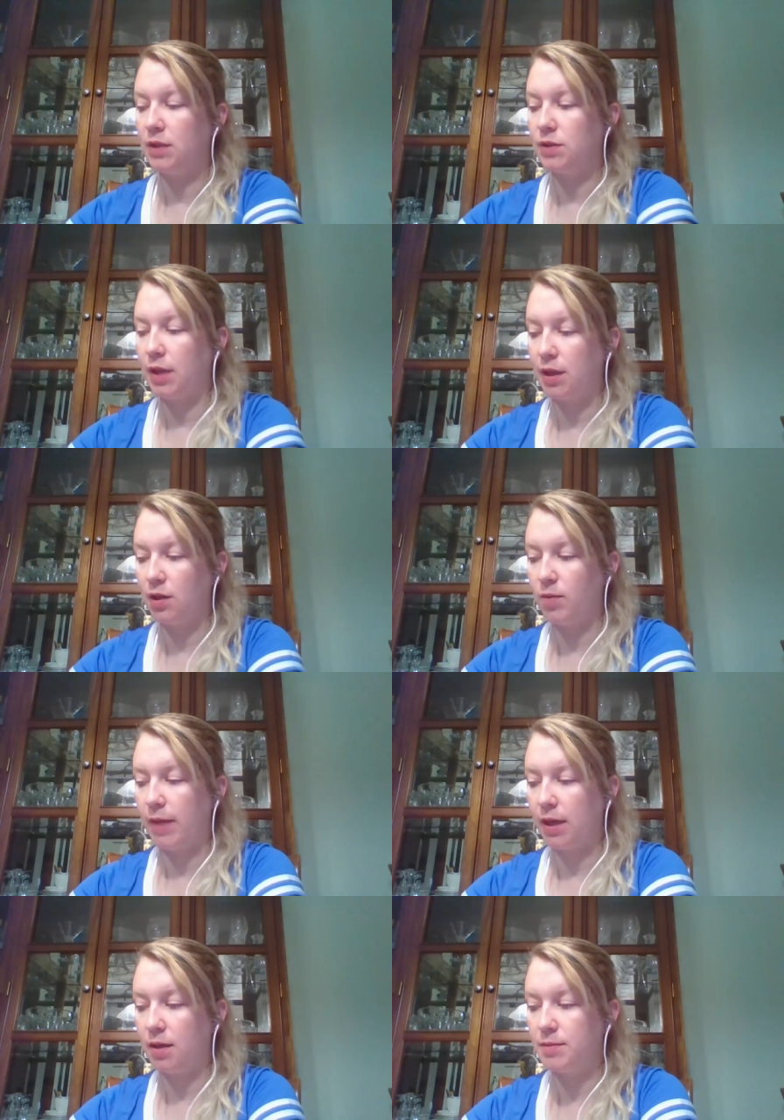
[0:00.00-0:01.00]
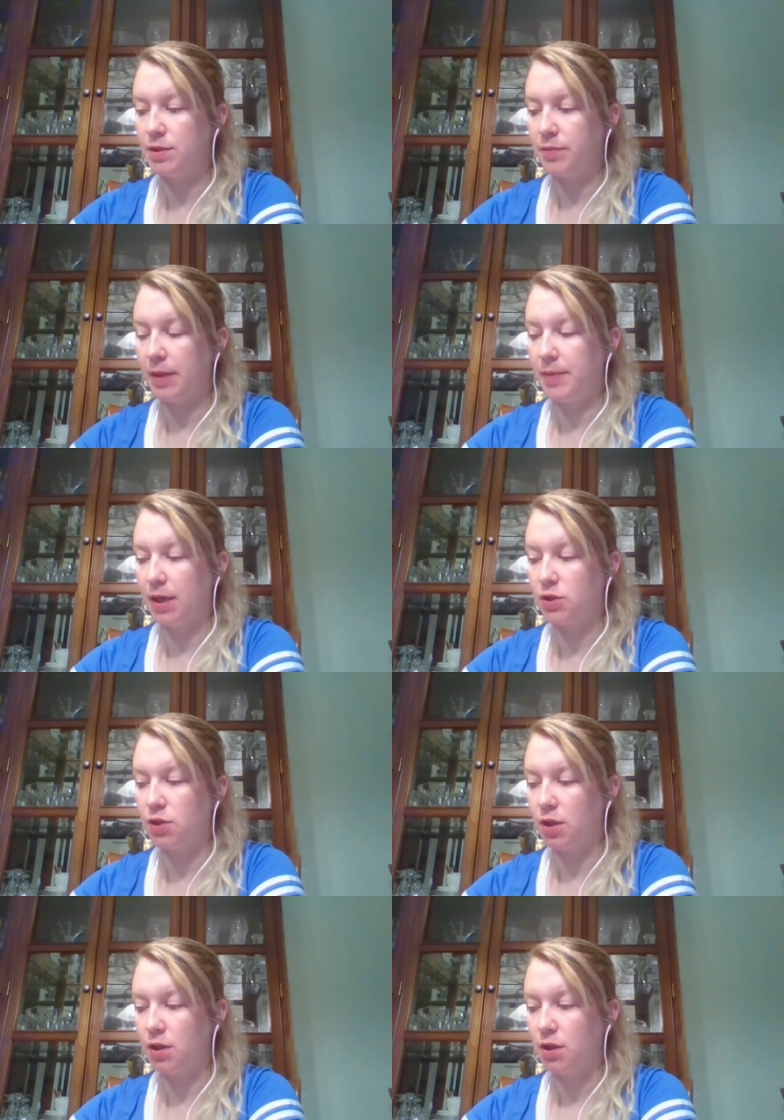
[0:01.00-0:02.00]
So I can go back up to my
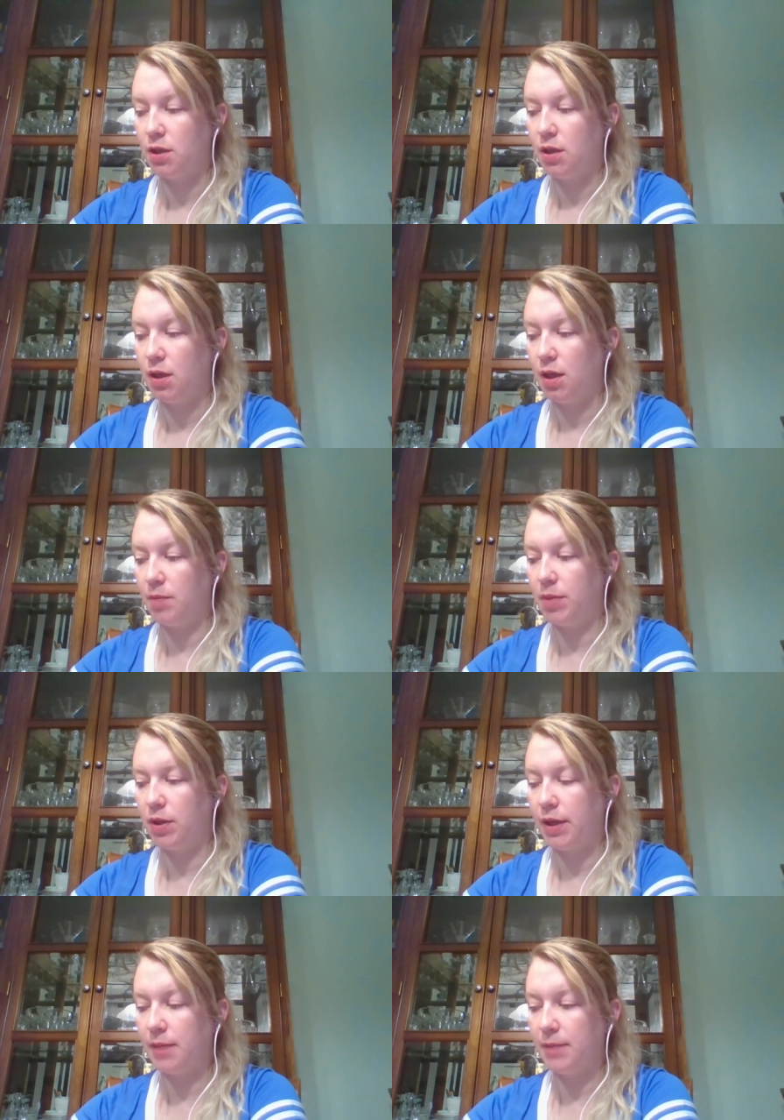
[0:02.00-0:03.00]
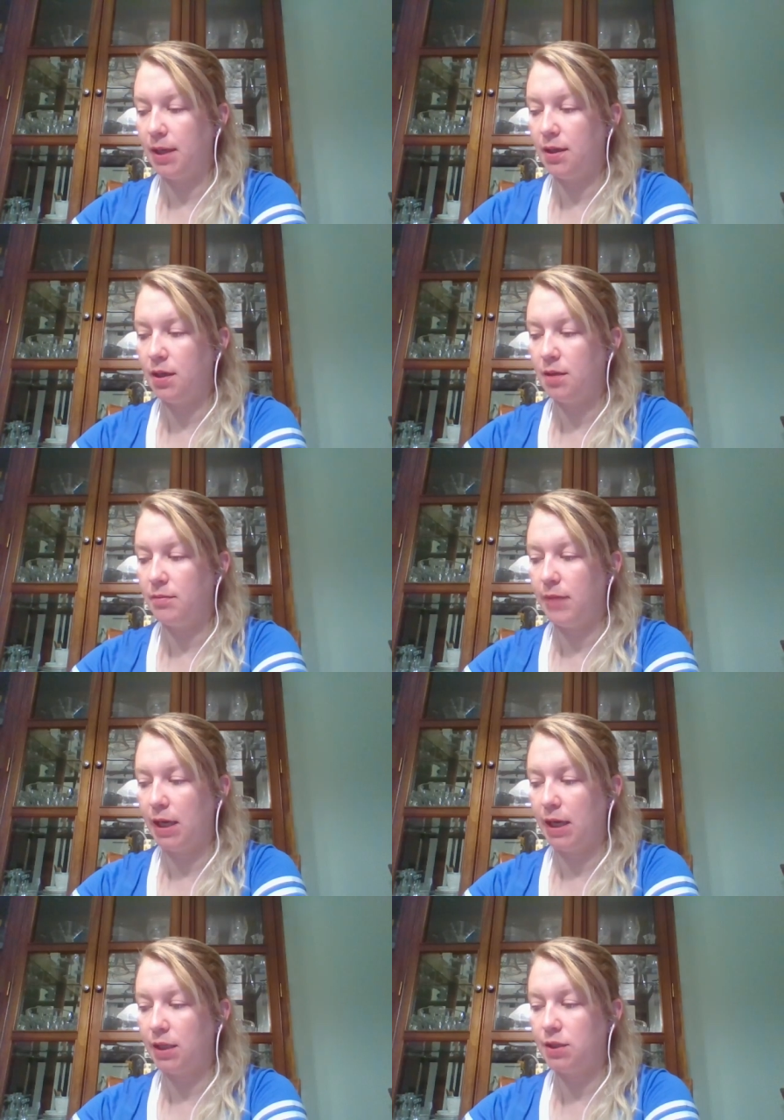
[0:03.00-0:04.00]
picture and plug in my
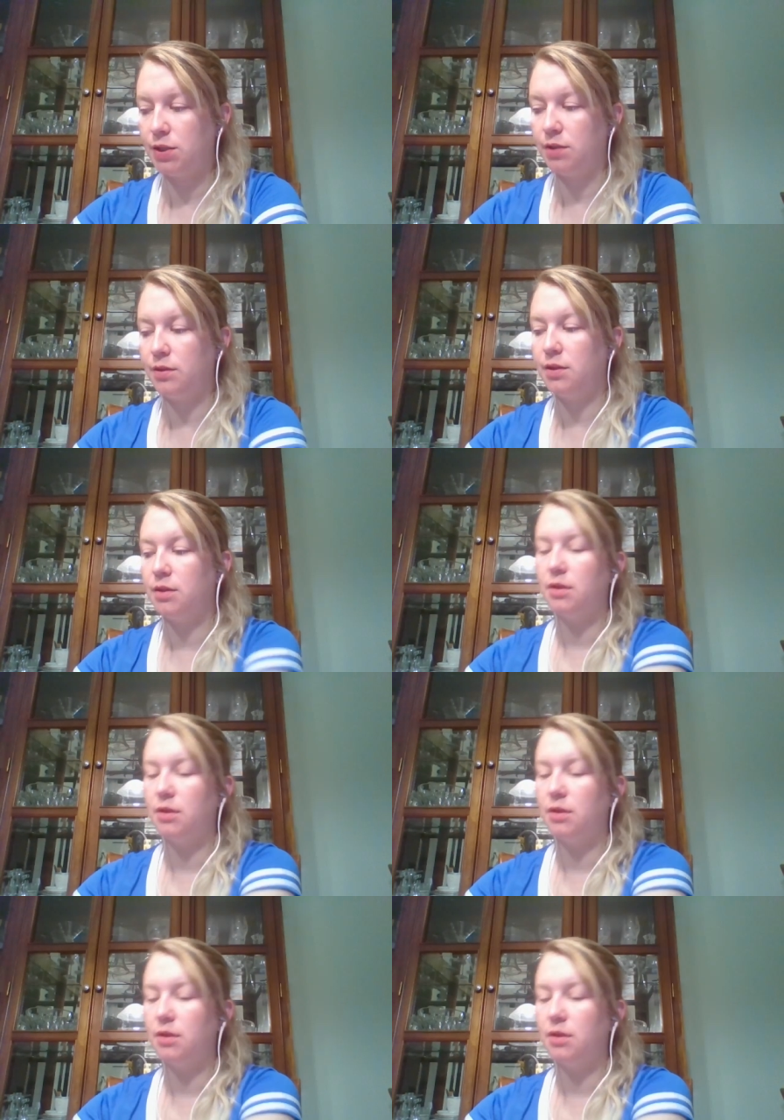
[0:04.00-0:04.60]
magnitude.